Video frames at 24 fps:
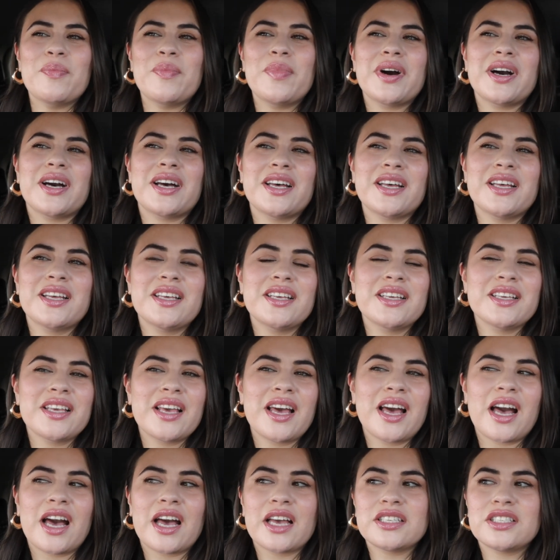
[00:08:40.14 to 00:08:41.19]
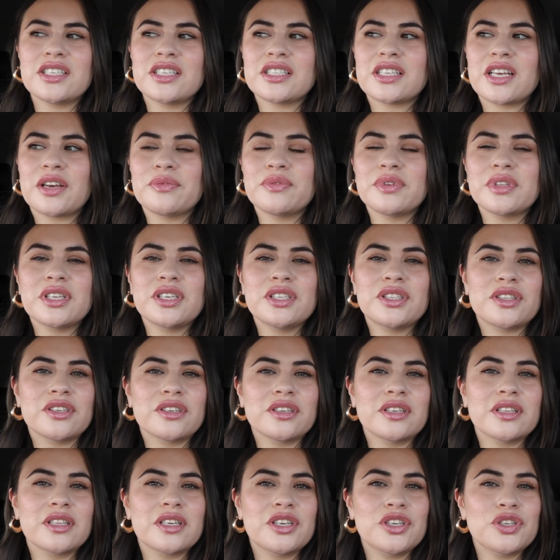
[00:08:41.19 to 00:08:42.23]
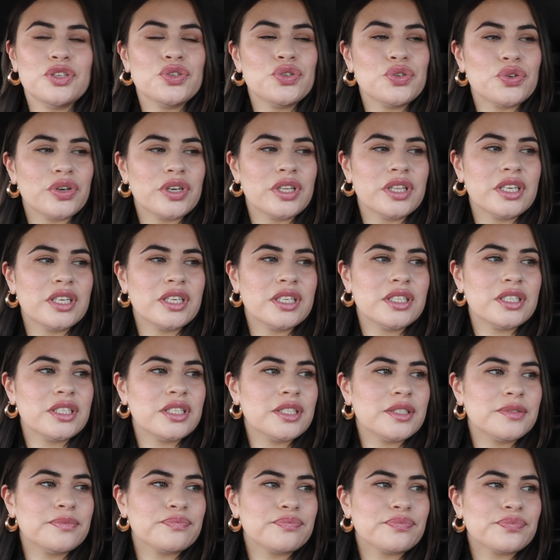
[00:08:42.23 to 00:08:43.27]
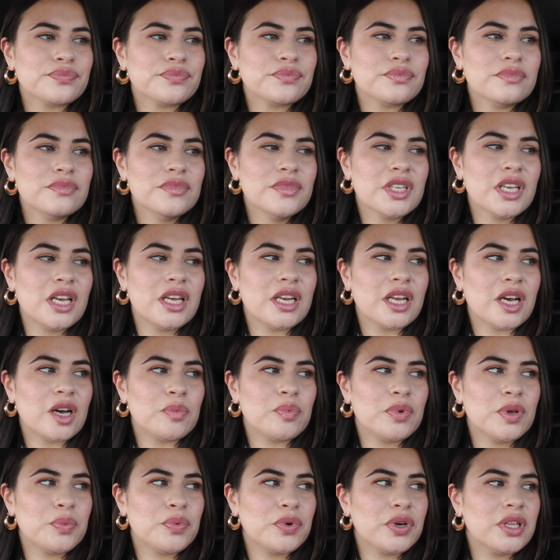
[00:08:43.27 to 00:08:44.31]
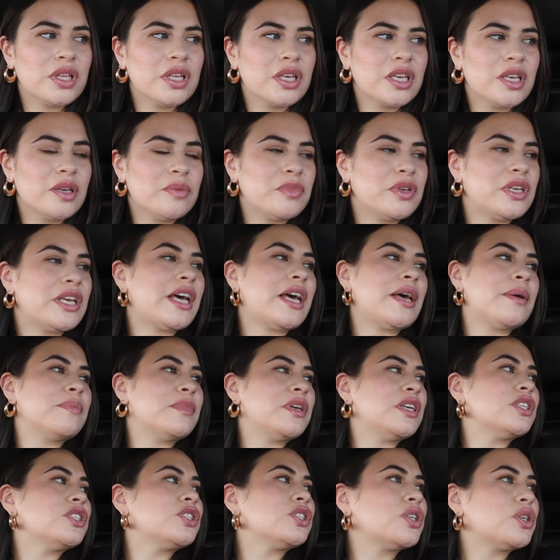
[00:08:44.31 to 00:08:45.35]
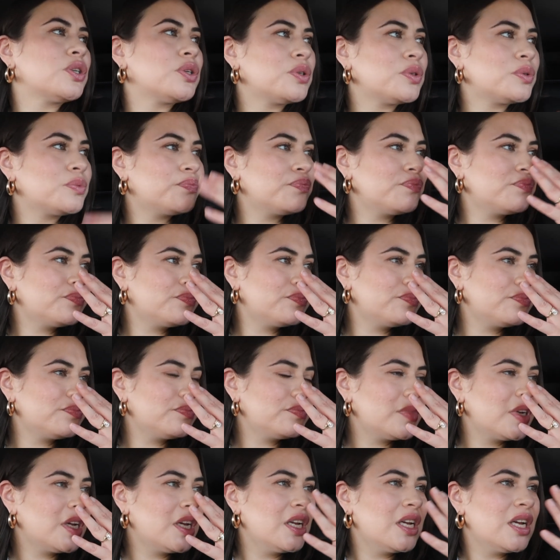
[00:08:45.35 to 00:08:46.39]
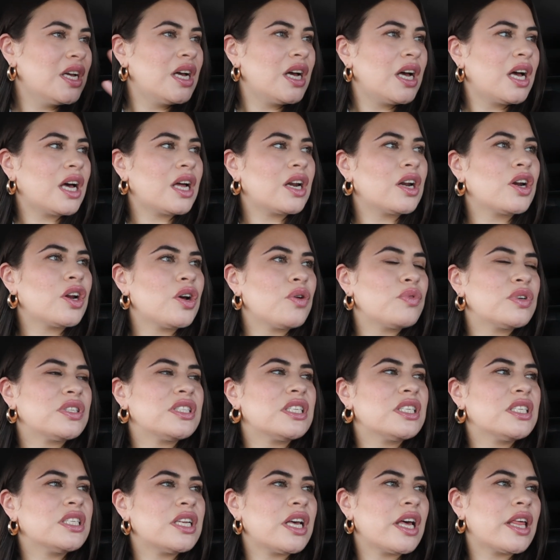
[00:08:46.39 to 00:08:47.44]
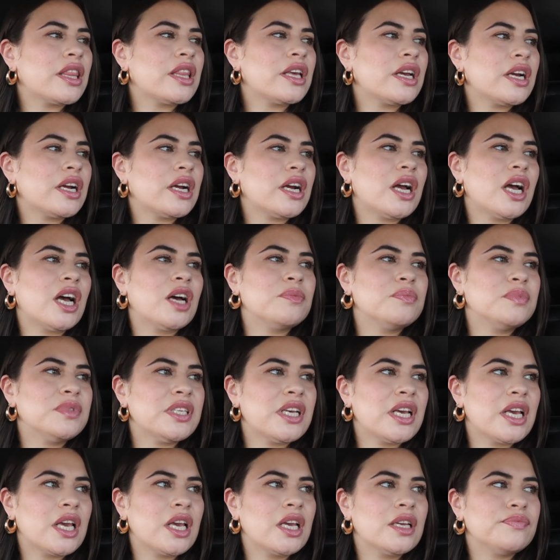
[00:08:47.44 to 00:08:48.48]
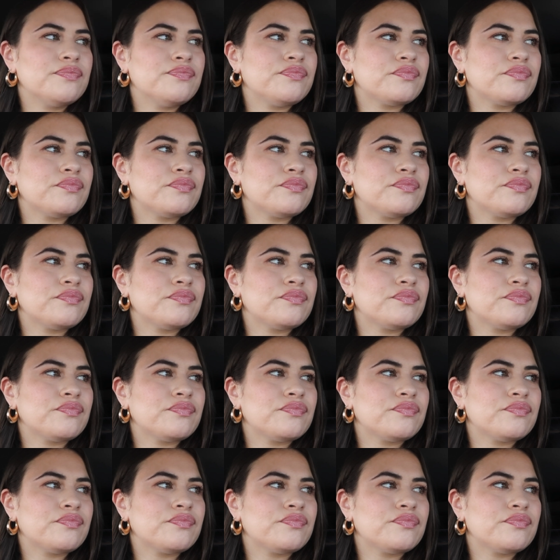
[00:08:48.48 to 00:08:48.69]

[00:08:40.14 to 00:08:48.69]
but yeah, I just I really thoroughly enjoy this. And now people are looking at me, so mm. I don't know. What's another update?